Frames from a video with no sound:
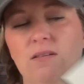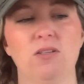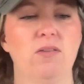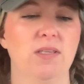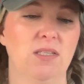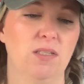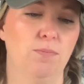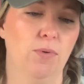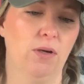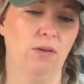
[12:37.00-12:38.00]
So this is
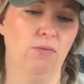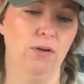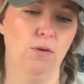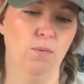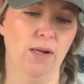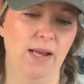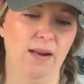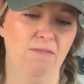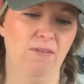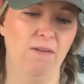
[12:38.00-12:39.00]
book 301
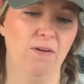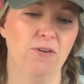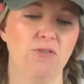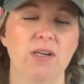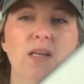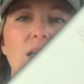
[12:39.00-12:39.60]
out of 500.